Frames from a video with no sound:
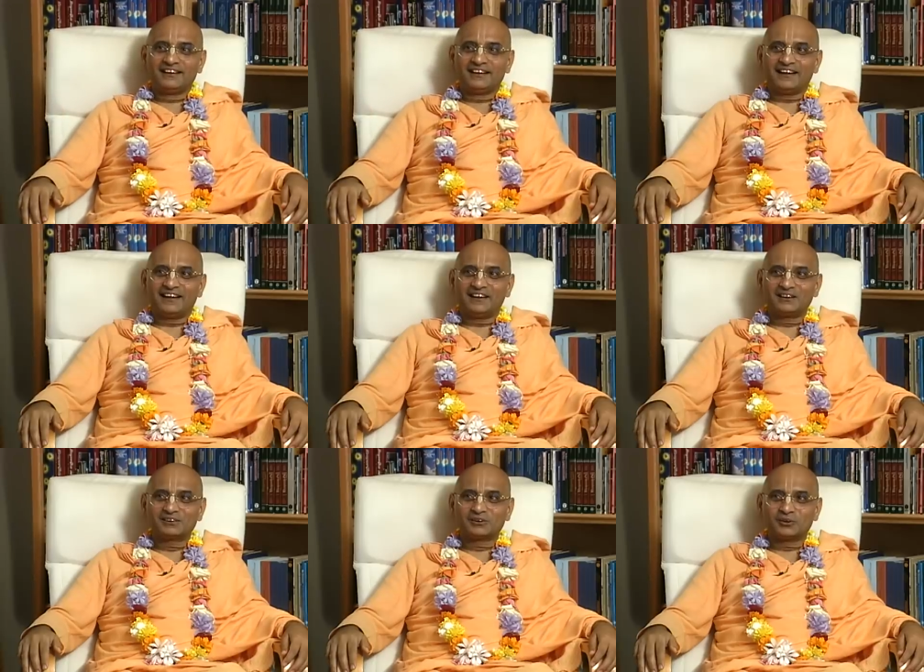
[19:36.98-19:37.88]

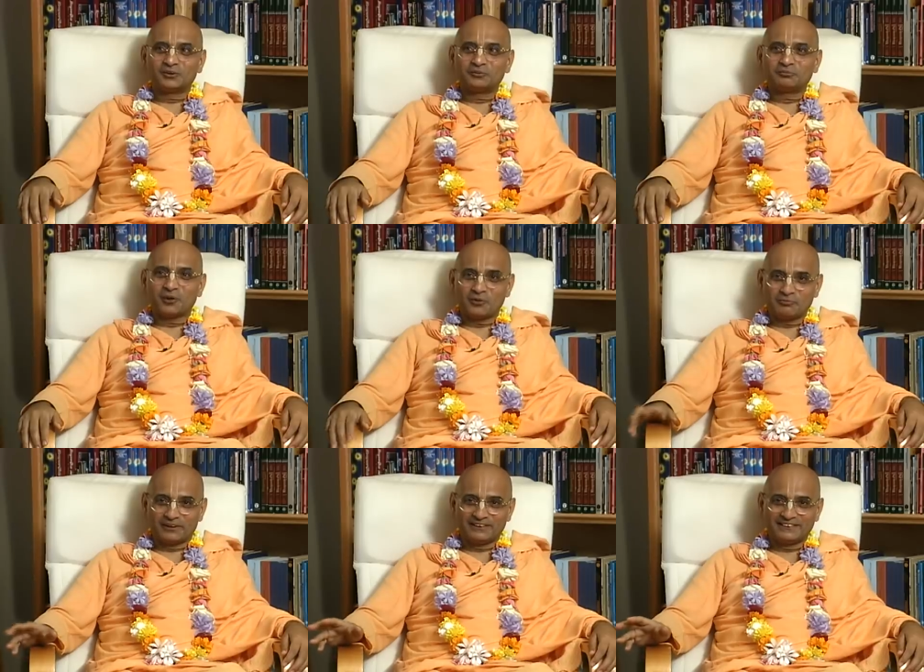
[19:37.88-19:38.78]
And so
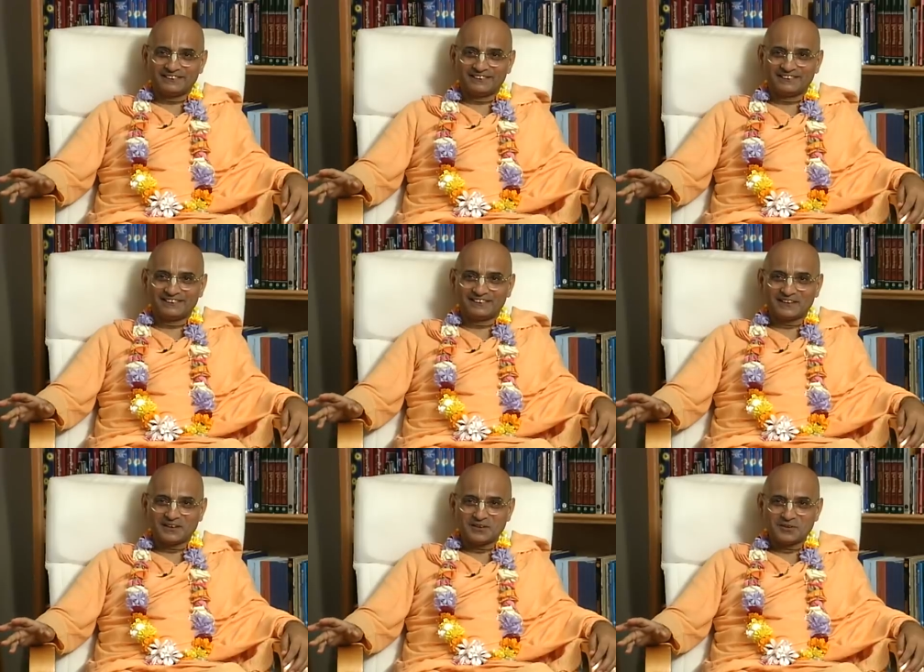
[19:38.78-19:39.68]
Prabhupada
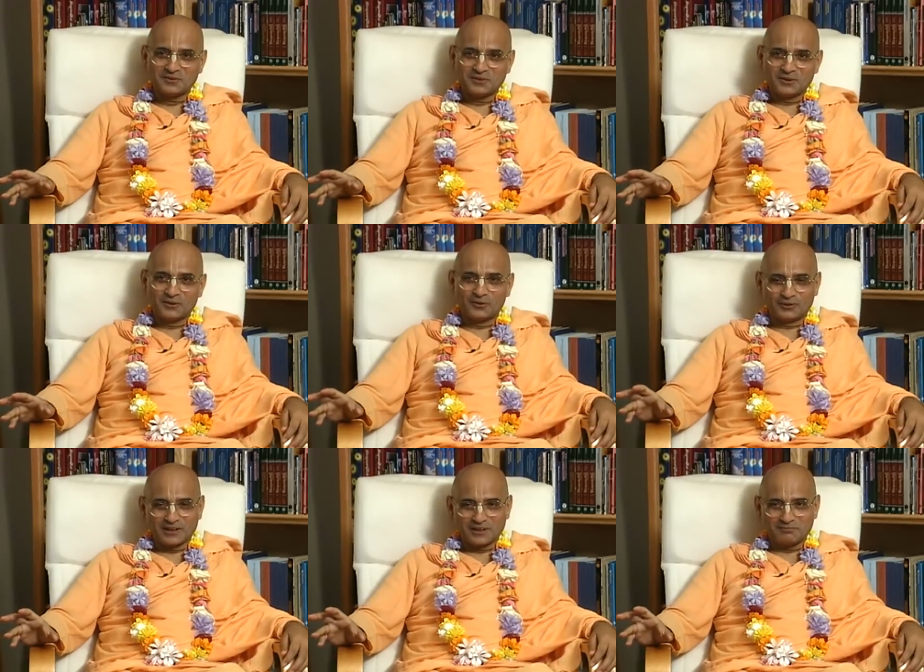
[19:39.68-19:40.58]

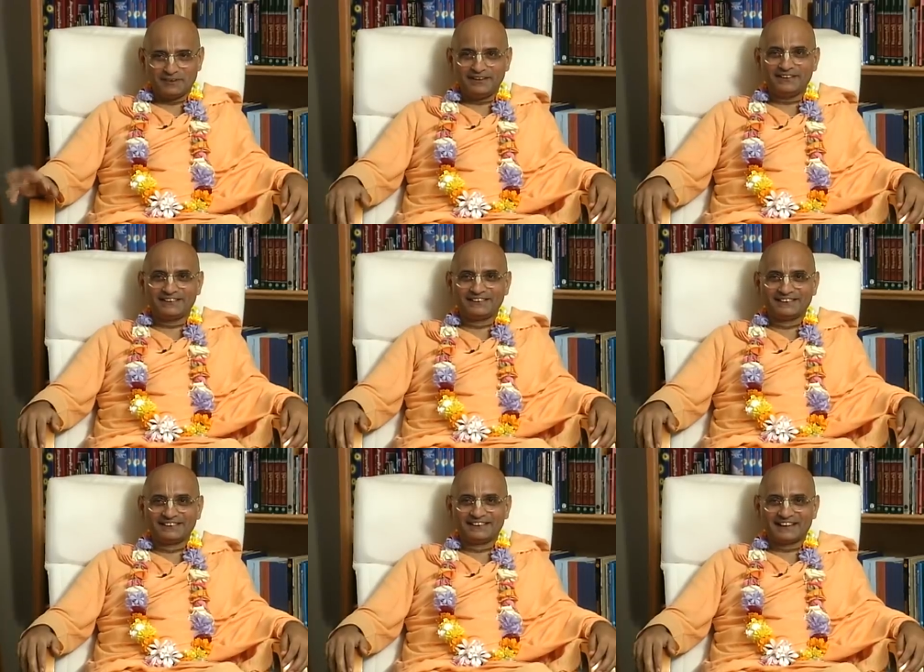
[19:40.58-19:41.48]
looked at me
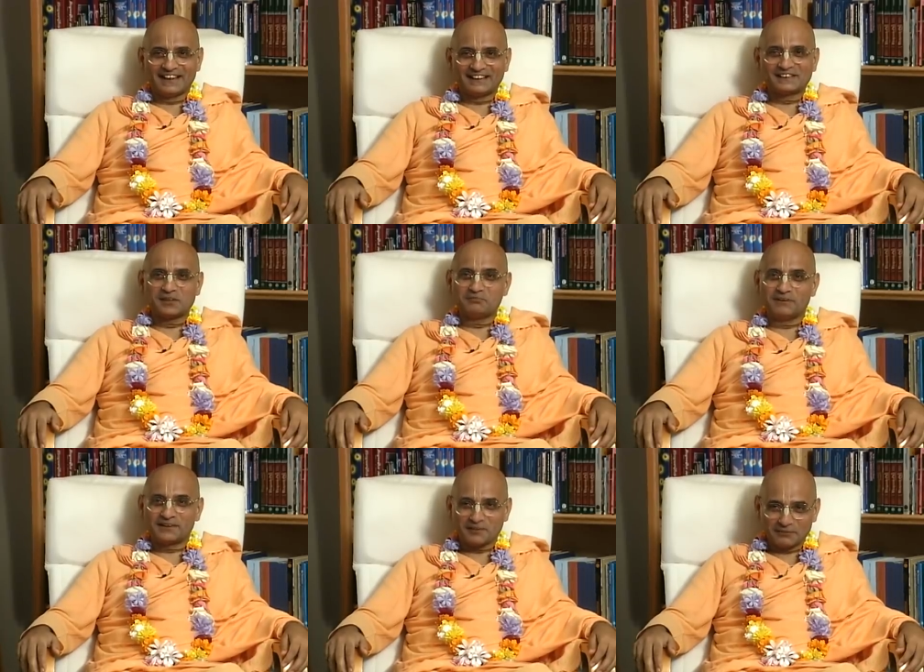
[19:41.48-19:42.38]
and said,
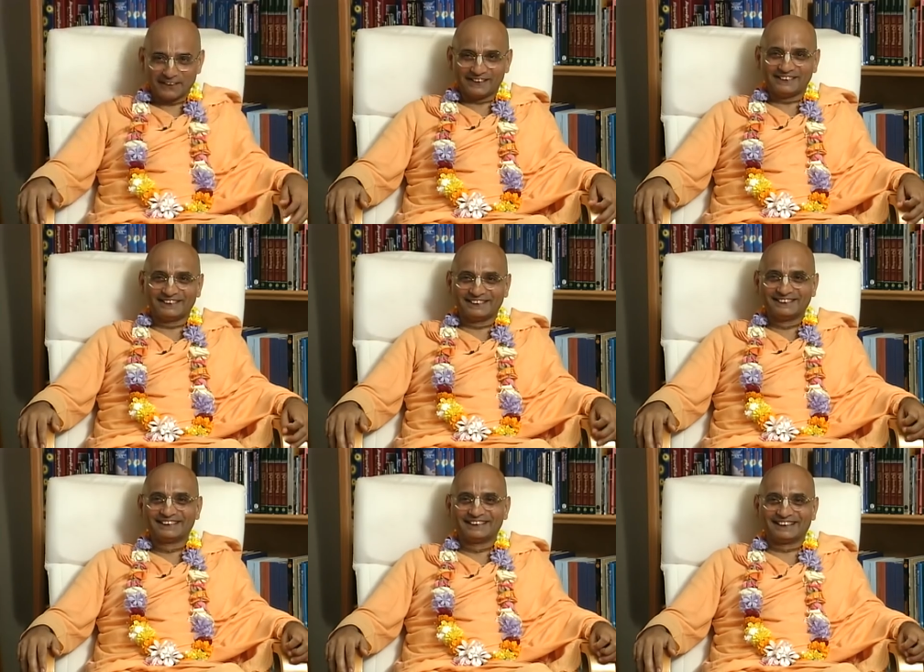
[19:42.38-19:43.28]
bitter melon.
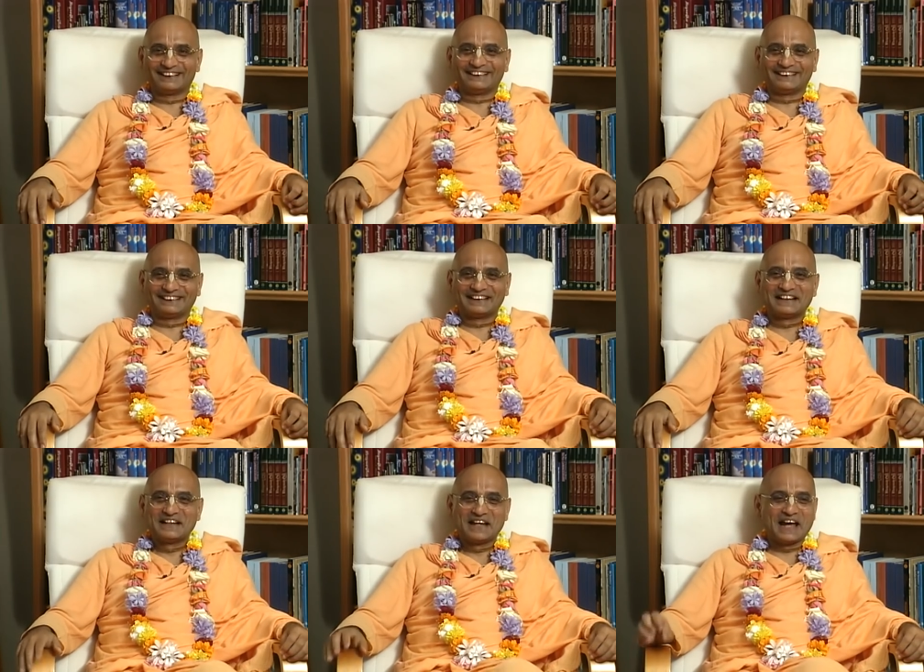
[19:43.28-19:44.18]

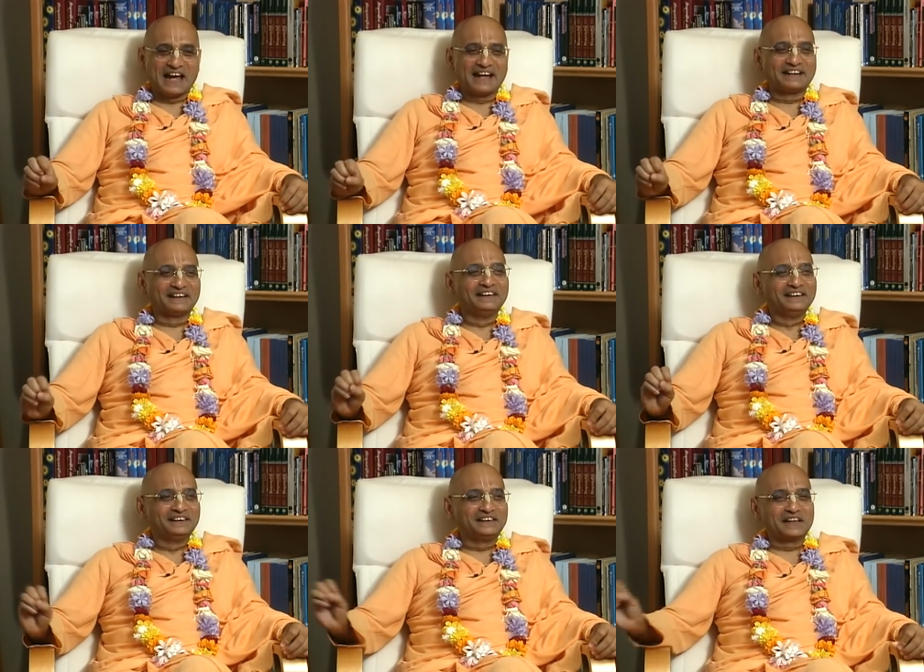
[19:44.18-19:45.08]
And
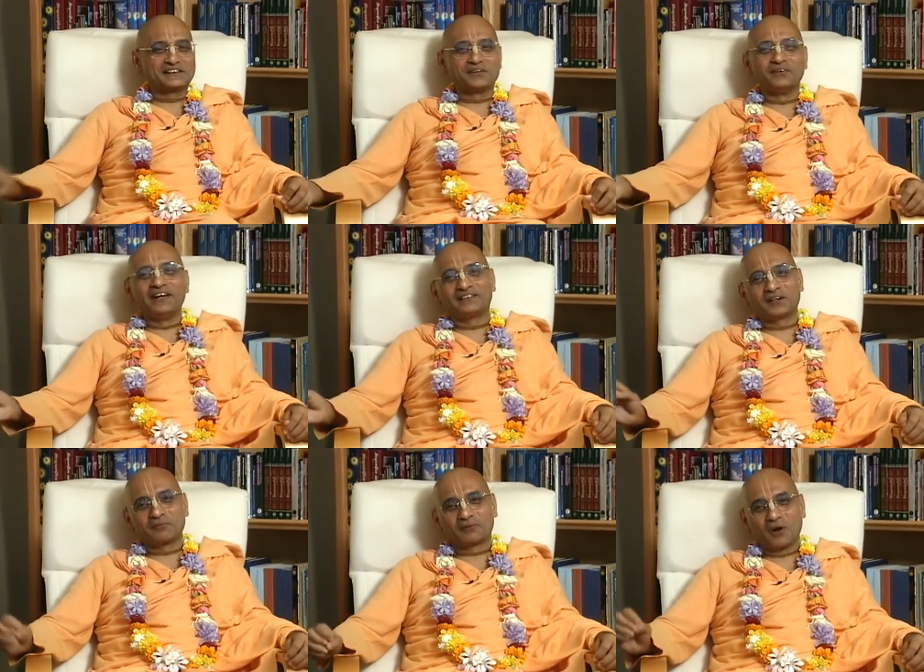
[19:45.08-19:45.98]
just the way
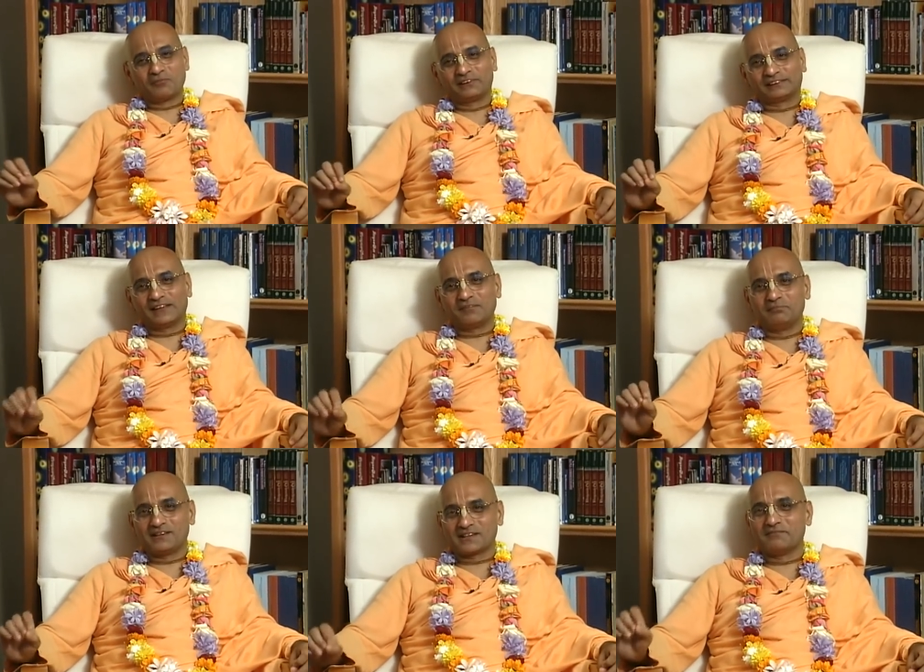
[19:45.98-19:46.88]
Srila Prabhupada said
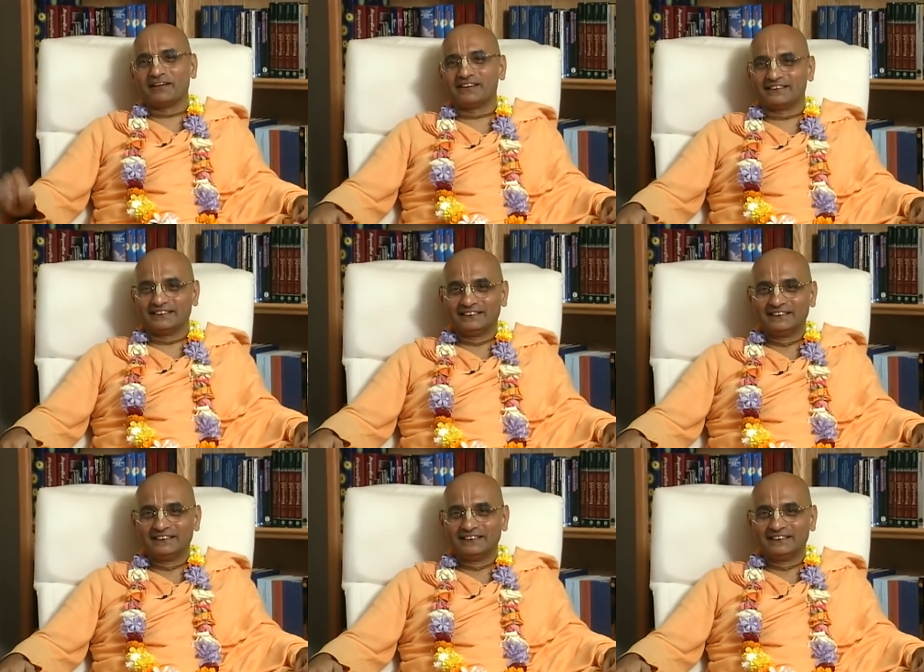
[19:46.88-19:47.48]
bitter melon,